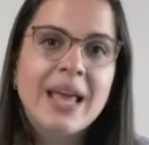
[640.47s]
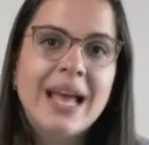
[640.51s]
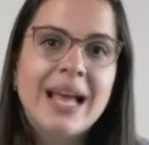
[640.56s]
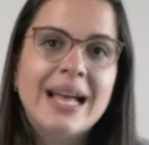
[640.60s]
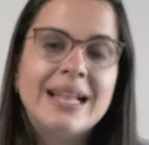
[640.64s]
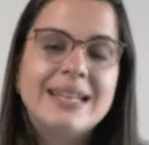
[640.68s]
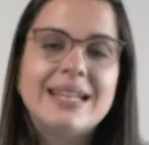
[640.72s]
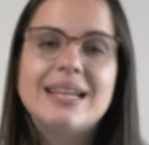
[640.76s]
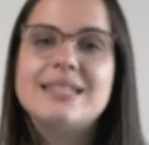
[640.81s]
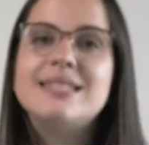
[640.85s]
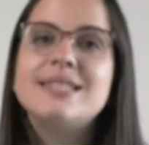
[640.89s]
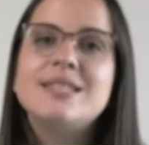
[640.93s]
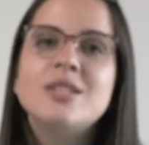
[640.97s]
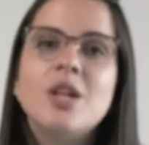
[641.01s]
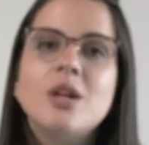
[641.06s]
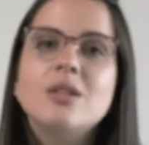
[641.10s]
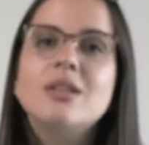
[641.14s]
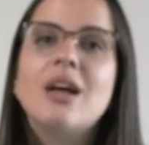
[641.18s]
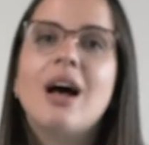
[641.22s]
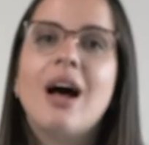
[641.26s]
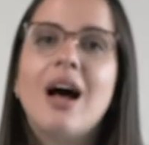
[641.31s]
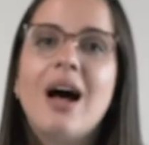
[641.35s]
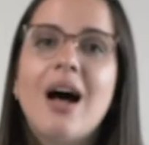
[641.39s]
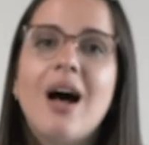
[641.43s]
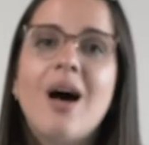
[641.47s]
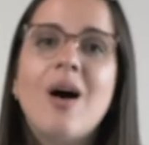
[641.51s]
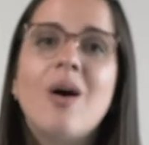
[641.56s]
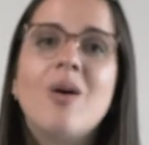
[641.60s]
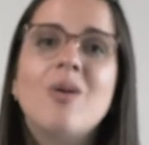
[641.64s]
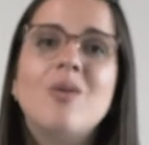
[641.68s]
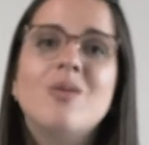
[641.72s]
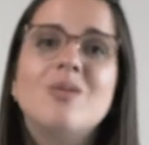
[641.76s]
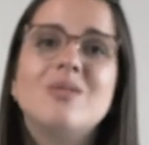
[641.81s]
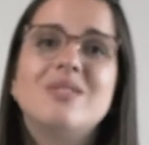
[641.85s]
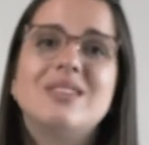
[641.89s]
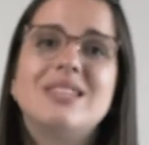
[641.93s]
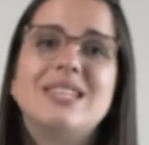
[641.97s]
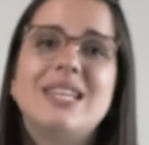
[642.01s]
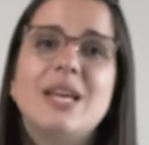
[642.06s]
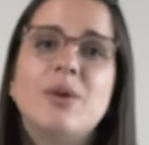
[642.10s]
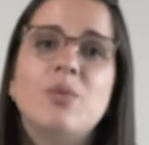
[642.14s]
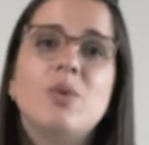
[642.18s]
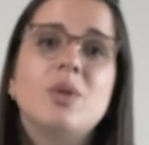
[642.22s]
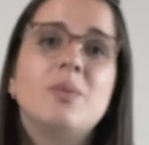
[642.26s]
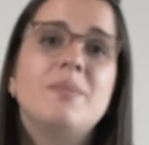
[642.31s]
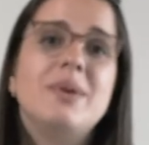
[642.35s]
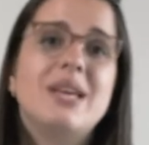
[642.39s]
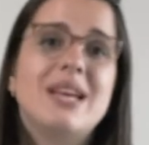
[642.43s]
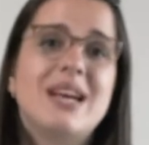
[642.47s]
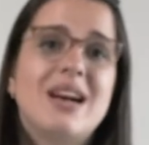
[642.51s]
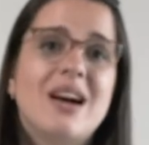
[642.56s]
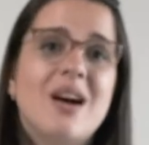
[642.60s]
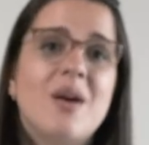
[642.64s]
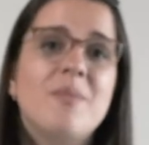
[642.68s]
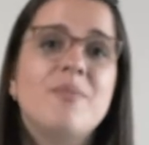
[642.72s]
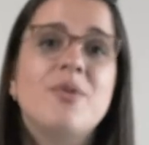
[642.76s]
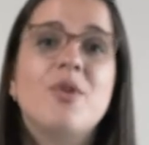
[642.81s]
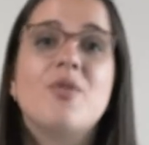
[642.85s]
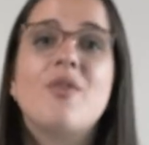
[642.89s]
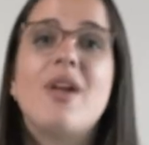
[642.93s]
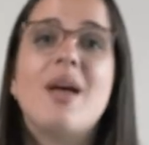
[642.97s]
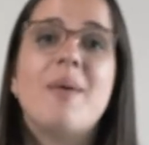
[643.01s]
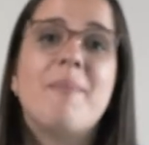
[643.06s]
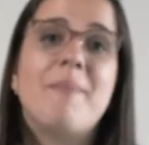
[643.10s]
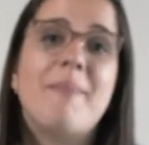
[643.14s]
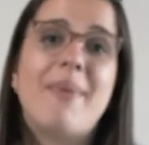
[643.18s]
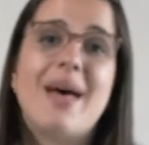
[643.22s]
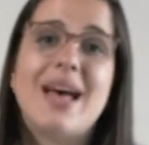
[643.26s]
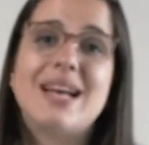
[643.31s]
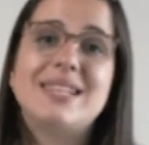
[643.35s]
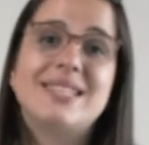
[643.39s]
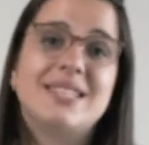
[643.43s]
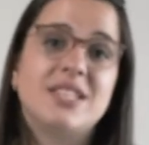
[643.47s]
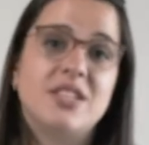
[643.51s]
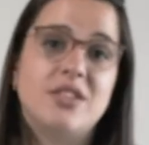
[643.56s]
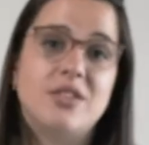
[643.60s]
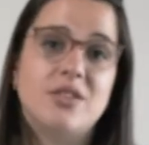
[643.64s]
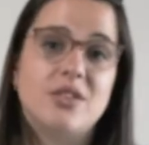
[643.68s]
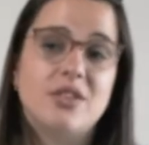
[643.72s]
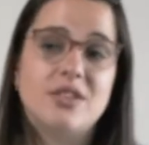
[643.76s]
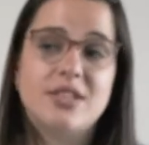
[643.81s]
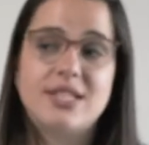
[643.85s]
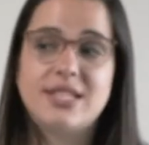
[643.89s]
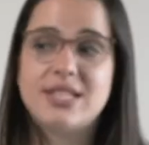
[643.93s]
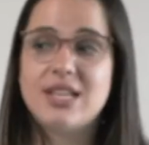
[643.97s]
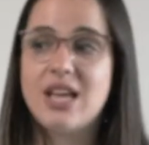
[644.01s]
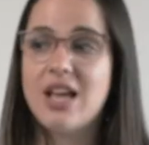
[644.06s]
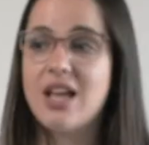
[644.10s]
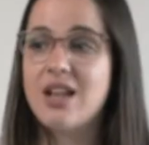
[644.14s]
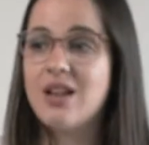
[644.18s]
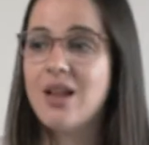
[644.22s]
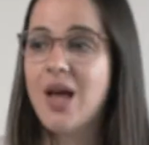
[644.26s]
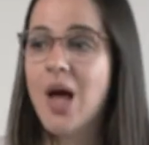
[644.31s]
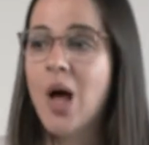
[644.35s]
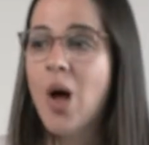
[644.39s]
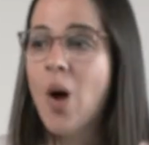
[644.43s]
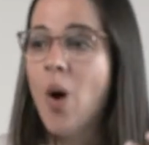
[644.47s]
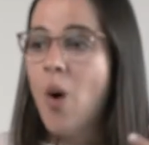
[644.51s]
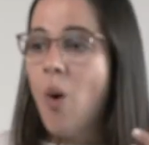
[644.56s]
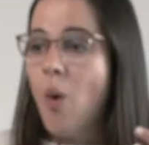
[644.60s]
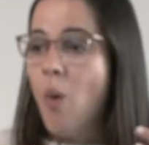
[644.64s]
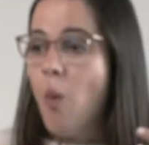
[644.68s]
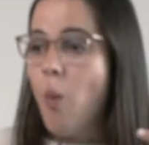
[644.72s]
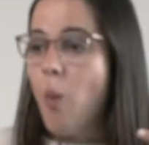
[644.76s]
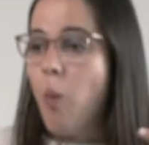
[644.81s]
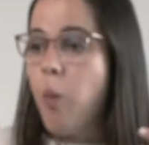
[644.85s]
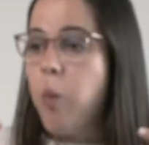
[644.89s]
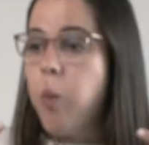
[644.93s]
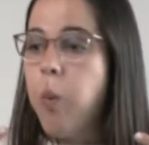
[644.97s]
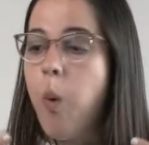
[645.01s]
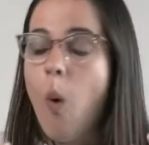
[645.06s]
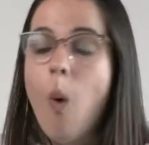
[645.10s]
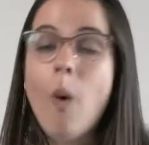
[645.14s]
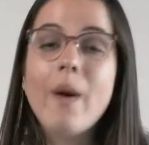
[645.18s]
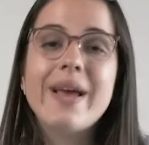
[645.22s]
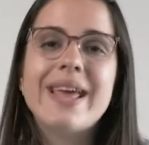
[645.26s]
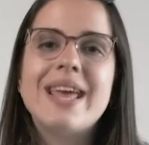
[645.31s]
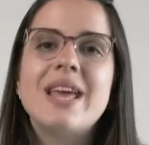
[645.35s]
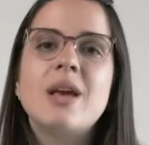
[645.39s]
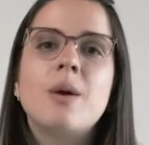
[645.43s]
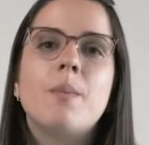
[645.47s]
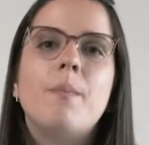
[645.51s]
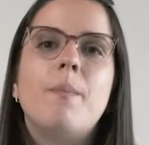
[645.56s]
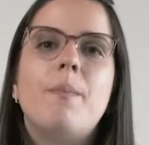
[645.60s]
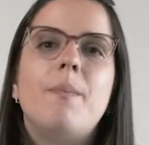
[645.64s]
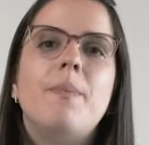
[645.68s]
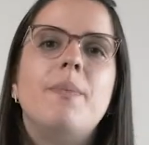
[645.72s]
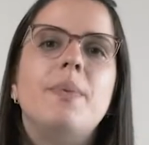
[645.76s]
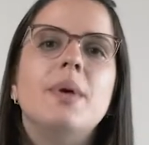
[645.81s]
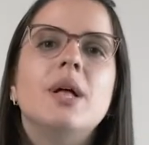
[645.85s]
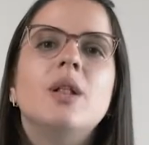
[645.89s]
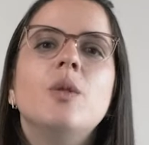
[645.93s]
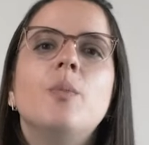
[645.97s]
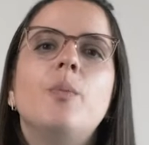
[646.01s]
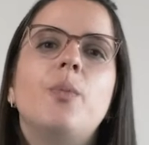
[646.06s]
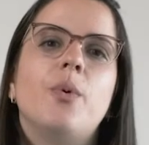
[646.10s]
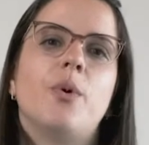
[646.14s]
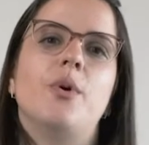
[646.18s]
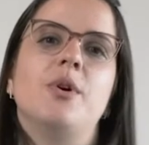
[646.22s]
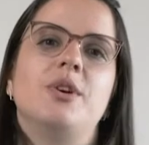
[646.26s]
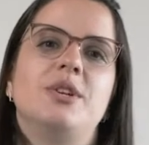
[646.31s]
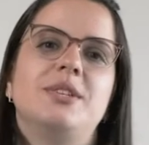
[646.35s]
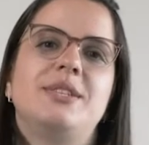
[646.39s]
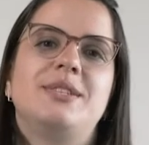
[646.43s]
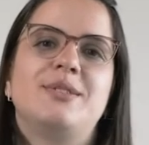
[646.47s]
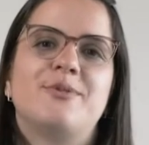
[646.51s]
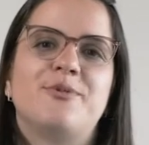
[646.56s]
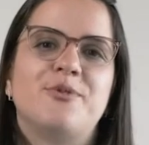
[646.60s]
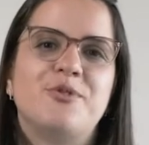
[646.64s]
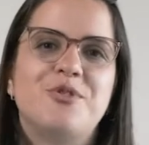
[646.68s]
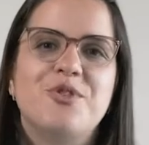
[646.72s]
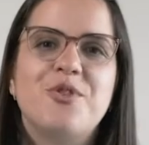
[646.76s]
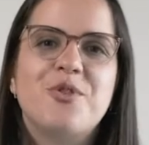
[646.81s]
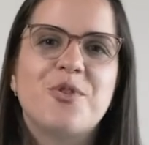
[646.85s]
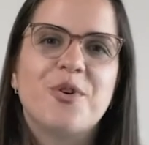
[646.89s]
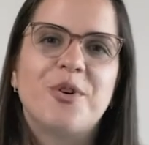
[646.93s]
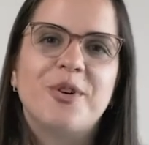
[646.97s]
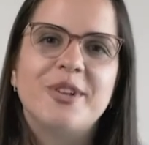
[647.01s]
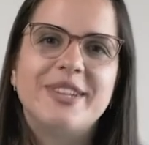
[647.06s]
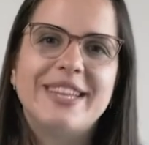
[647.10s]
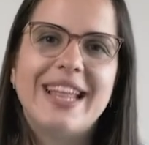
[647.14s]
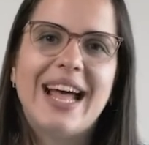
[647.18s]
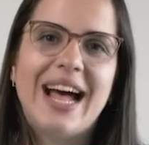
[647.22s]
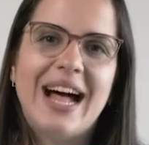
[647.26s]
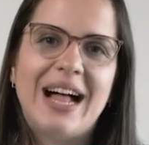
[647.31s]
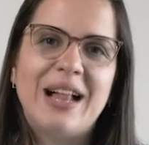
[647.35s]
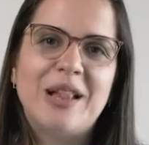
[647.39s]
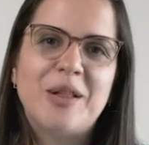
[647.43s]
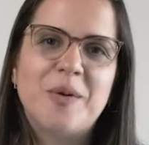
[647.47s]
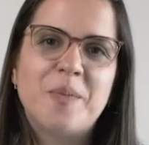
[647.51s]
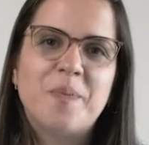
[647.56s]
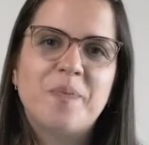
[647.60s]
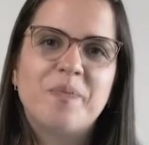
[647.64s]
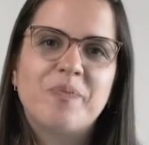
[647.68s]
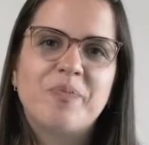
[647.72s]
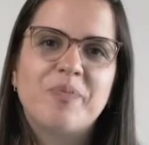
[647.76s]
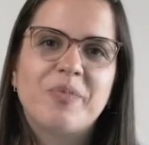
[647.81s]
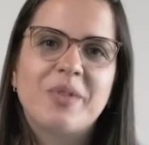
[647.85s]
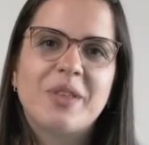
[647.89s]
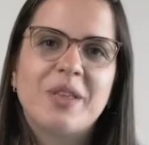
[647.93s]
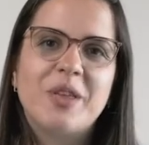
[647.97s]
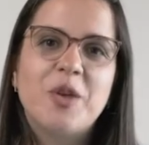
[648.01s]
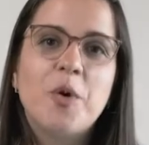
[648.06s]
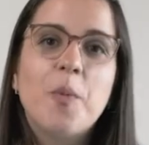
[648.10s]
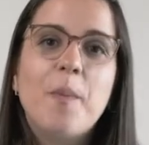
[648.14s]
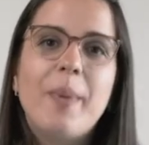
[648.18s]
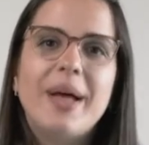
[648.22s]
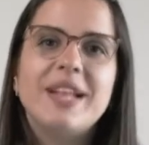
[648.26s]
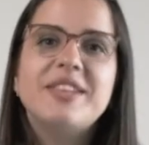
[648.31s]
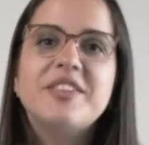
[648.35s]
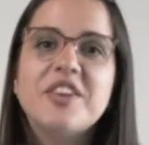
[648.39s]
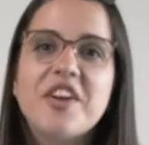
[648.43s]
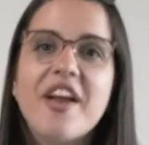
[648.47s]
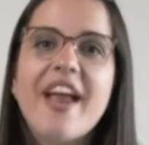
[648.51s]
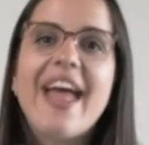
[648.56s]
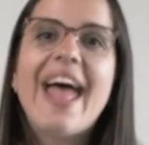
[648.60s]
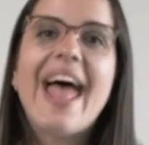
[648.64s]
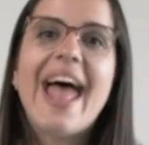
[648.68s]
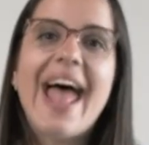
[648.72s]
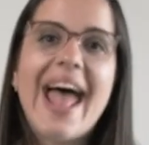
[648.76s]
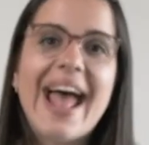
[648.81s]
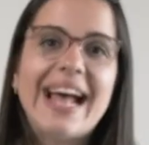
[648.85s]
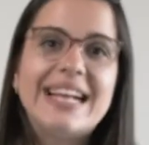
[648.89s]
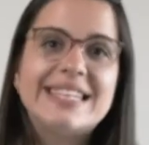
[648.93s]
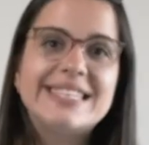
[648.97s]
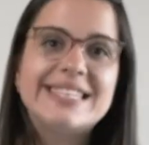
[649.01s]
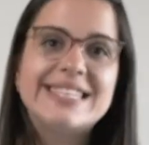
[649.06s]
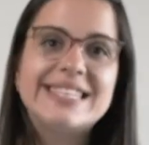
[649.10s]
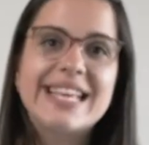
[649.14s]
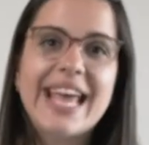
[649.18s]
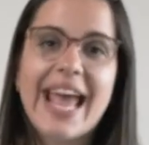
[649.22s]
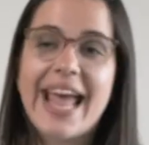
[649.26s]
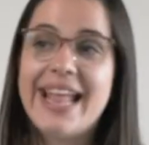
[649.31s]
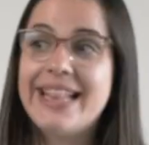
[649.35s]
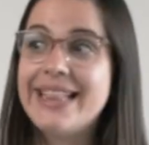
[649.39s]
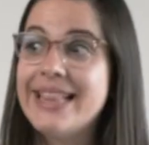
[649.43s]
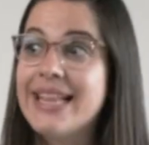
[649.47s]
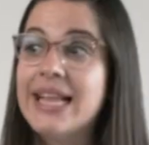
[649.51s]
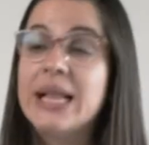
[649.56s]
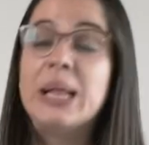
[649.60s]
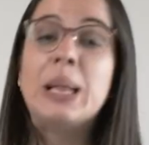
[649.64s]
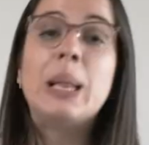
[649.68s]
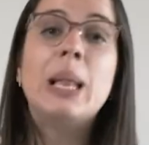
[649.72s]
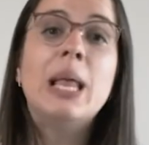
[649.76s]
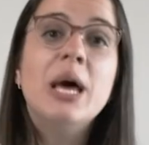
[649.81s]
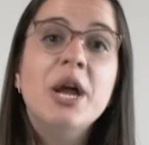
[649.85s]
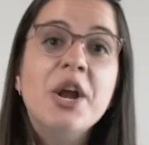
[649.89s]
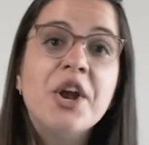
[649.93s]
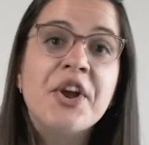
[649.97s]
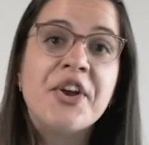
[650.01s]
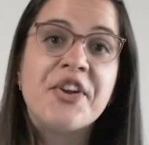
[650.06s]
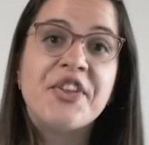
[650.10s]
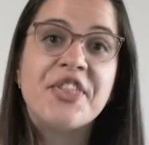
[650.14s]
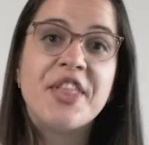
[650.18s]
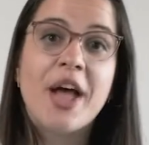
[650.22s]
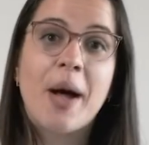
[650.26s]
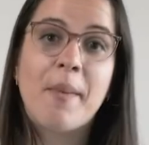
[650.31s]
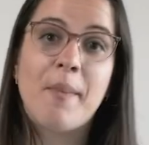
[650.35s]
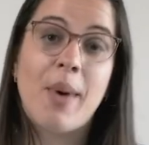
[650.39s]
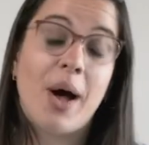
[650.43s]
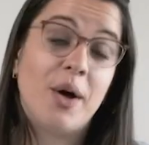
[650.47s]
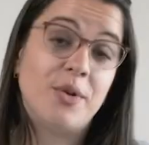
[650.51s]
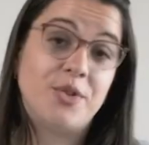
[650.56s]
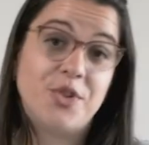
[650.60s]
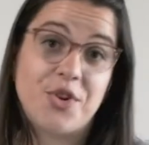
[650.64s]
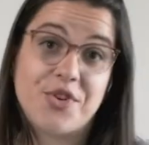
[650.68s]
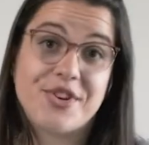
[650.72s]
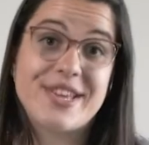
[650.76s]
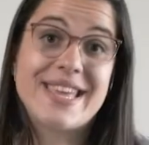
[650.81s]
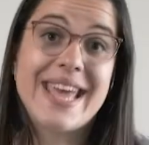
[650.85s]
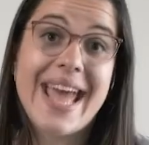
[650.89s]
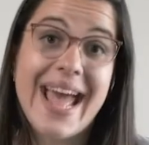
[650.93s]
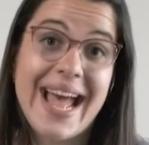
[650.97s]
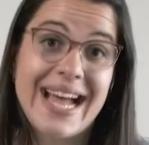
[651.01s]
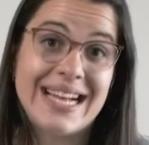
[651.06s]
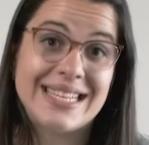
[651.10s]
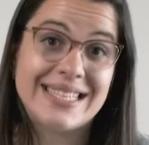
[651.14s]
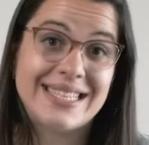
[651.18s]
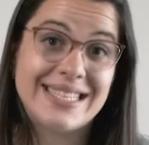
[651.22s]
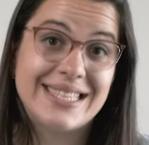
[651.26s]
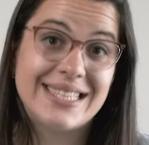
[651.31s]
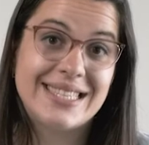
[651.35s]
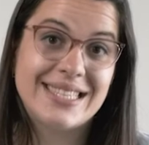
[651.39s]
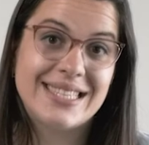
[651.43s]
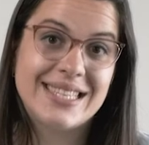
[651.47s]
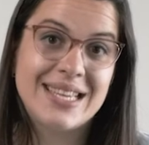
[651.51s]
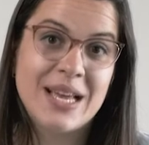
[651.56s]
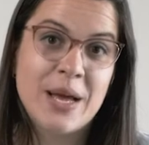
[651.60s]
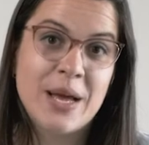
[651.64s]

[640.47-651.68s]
That's not how they will become your ambassadors and walking billboards for your hotel. You better ask and learn about your guests.